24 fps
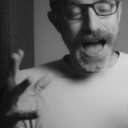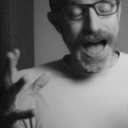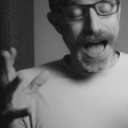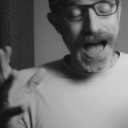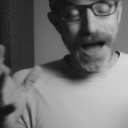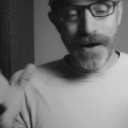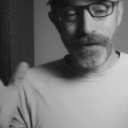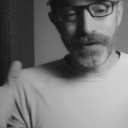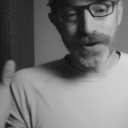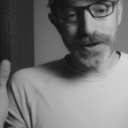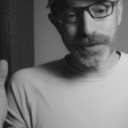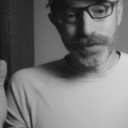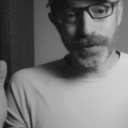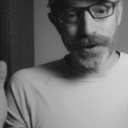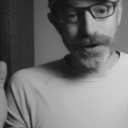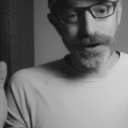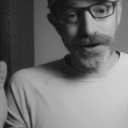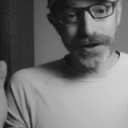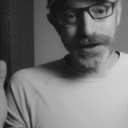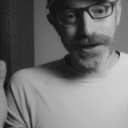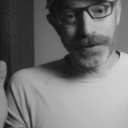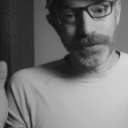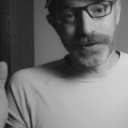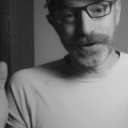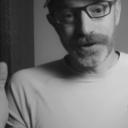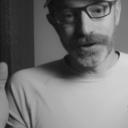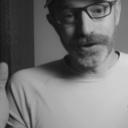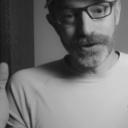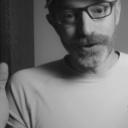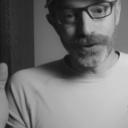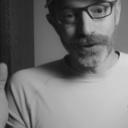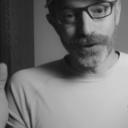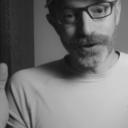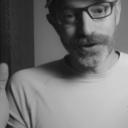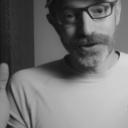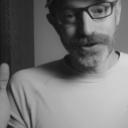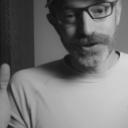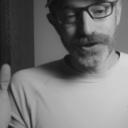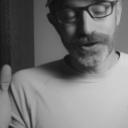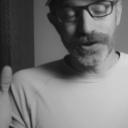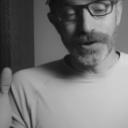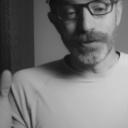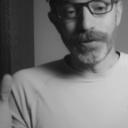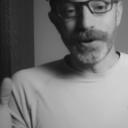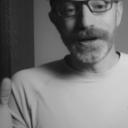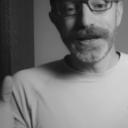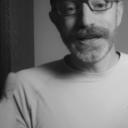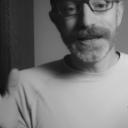I was buried up to the doors
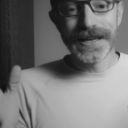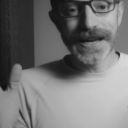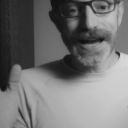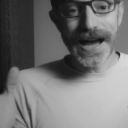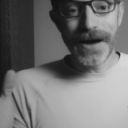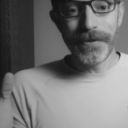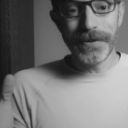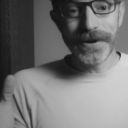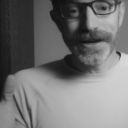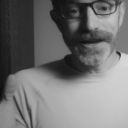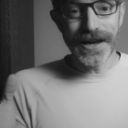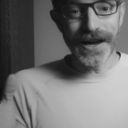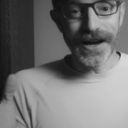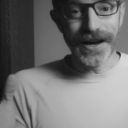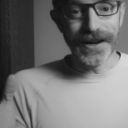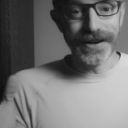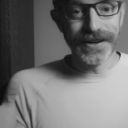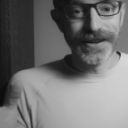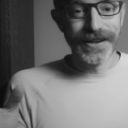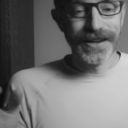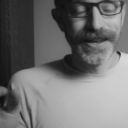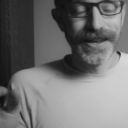too, but he got me out.